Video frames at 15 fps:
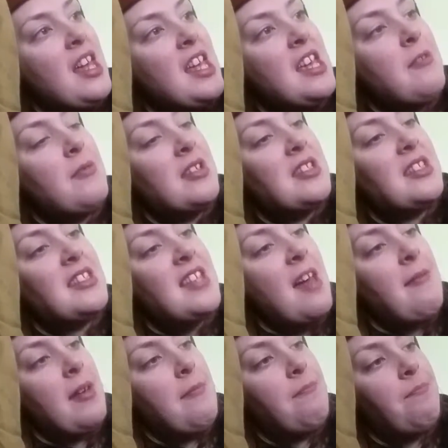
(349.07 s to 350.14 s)
he was
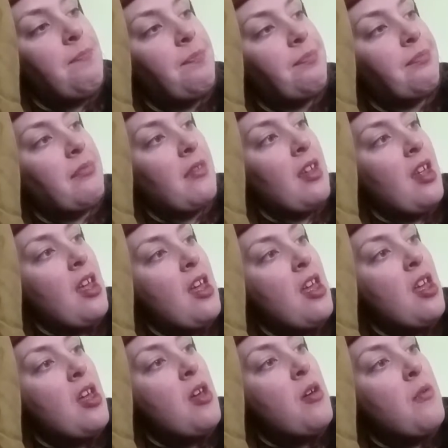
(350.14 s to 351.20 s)
7,
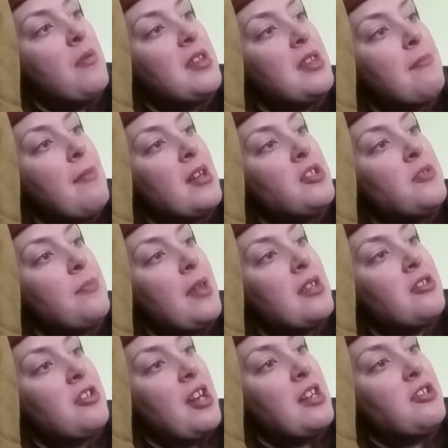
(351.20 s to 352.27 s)
with as much
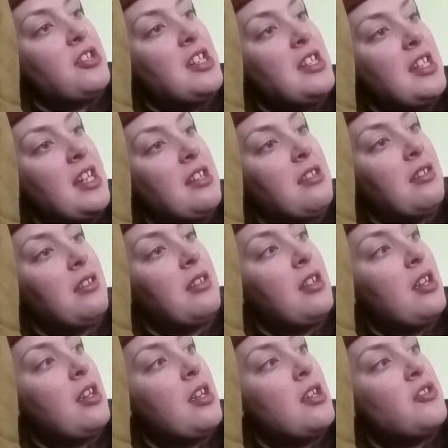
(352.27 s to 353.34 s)
pleasure as she did.
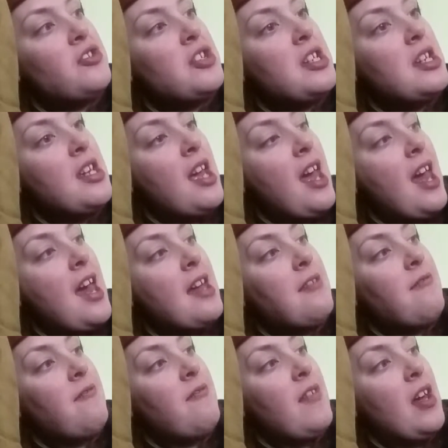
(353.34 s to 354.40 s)
She had
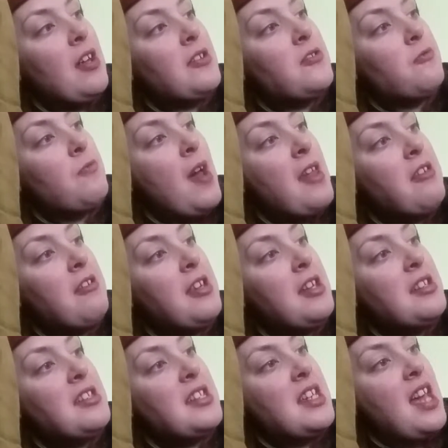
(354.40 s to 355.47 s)
felt rather
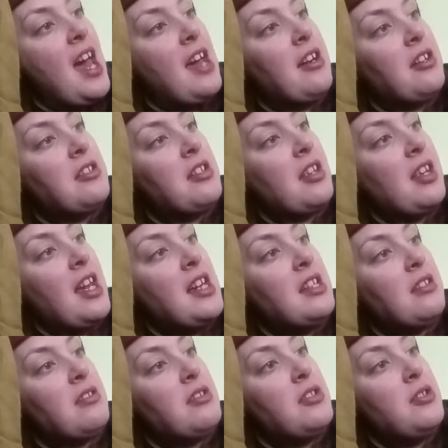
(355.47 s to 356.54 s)
guilty at her
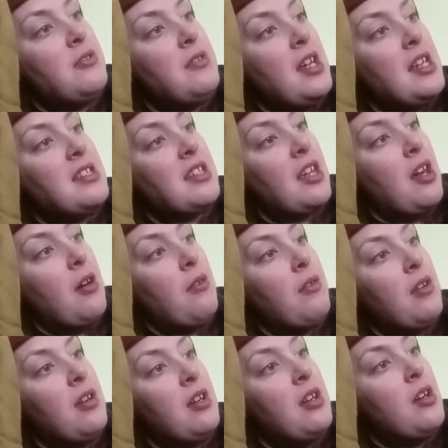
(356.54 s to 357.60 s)
delight 2 days ago.
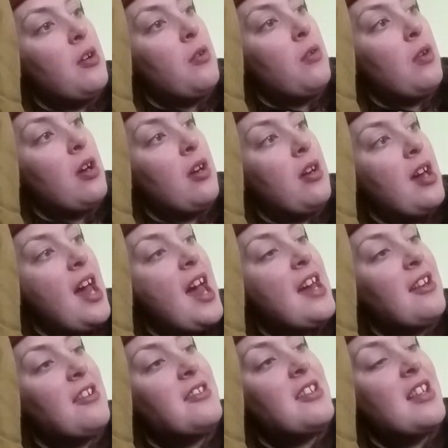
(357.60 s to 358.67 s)

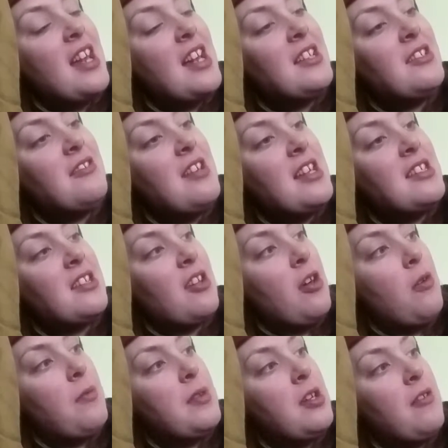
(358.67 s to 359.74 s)

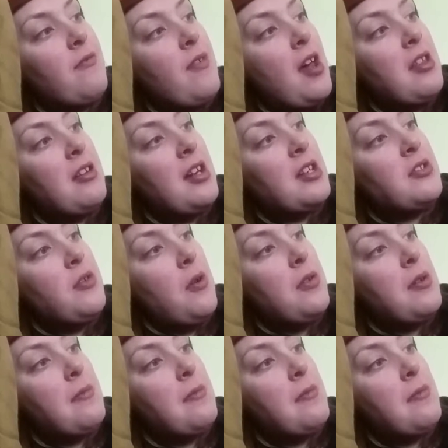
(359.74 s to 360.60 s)
When their father had told